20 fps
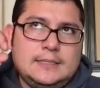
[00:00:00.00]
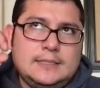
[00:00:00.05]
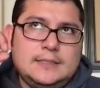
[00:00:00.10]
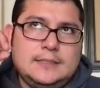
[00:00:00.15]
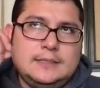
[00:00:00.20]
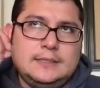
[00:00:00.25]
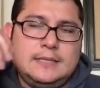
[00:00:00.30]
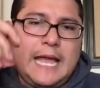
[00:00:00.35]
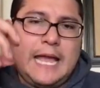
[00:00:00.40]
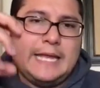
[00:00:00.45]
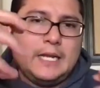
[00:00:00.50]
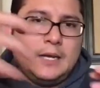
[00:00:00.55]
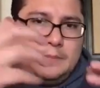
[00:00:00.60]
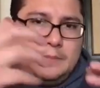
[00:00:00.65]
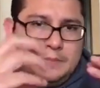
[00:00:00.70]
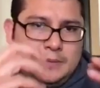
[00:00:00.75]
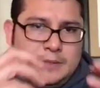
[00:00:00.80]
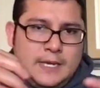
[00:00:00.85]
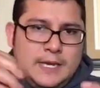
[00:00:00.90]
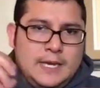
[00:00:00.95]
light up,
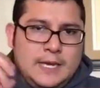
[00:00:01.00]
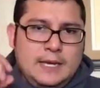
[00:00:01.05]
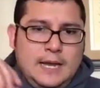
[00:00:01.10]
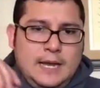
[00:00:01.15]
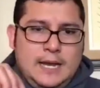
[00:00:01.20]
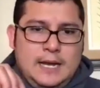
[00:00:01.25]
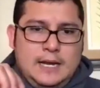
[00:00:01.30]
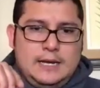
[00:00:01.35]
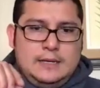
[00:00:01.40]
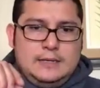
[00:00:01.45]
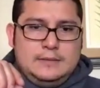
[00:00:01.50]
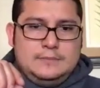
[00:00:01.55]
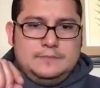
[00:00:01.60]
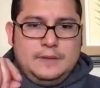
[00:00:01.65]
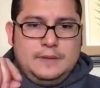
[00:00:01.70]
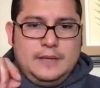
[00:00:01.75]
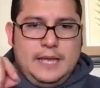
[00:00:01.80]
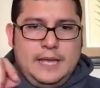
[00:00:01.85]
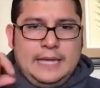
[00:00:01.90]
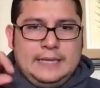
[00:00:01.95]

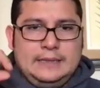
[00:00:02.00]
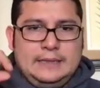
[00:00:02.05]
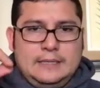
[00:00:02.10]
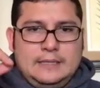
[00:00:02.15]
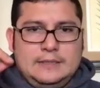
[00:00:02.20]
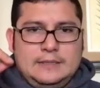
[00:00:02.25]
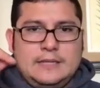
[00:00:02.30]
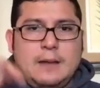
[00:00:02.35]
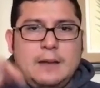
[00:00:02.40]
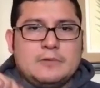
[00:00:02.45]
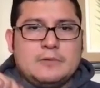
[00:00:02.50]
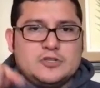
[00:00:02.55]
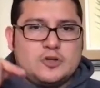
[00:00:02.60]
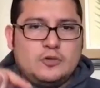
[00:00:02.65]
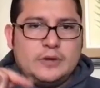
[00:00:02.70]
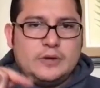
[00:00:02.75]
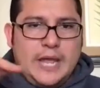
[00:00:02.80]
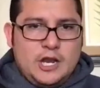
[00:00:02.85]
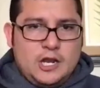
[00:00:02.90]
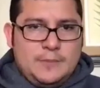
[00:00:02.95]
and the numbers go
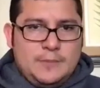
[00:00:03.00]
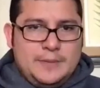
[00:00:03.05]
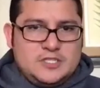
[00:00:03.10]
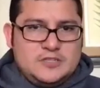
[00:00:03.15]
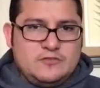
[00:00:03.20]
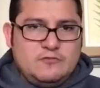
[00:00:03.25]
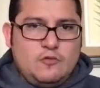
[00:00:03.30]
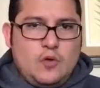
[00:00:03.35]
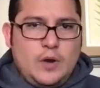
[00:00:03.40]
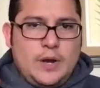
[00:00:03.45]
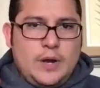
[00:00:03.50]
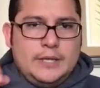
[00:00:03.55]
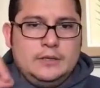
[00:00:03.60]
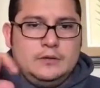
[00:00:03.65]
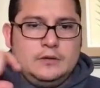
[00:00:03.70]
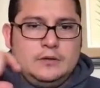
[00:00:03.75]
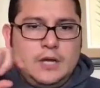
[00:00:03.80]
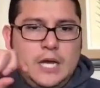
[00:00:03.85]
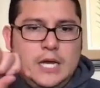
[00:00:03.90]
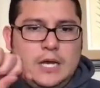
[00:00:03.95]
in increments of 1,
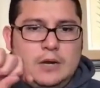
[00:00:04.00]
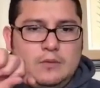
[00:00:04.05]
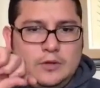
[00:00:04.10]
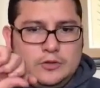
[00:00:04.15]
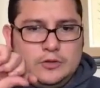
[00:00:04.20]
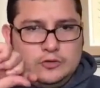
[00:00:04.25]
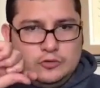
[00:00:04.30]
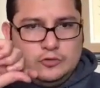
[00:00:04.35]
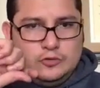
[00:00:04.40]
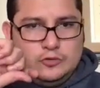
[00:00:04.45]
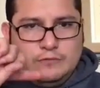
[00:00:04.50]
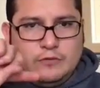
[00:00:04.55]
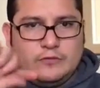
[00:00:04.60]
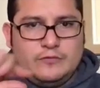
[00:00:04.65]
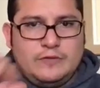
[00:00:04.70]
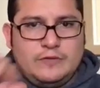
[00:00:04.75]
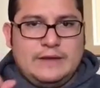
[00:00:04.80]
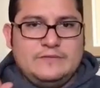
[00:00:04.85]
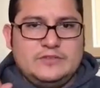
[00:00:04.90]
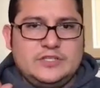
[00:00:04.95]
1, 2, 3, 4,
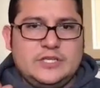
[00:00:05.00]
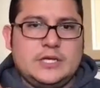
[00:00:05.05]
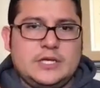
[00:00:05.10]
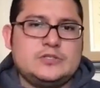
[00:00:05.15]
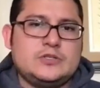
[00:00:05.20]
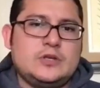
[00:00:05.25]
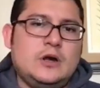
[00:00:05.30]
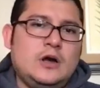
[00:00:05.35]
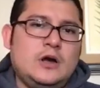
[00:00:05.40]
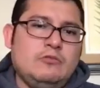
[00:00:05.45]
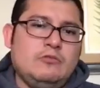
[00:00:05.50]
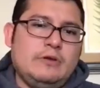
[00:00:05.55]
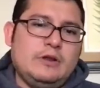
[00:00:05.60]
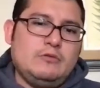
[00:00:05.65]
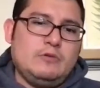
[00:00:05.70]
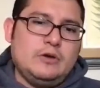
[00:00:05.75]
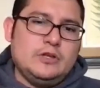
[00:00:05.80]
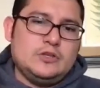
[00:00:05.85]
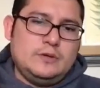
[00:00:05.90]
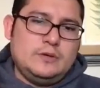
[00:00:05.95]
5, 6, all the way to
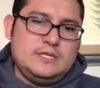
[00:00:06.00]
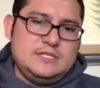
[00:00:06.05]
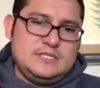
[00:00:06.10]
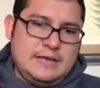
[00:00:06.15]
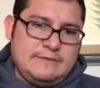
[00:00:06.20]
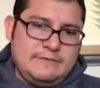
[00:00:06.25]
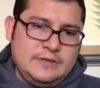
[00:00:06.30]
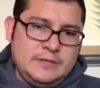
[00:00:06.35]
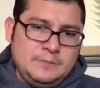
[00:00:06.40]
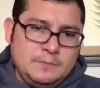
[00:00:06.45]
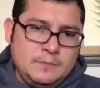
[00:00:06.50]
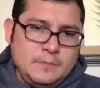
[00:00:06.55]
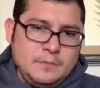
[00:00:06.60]
127.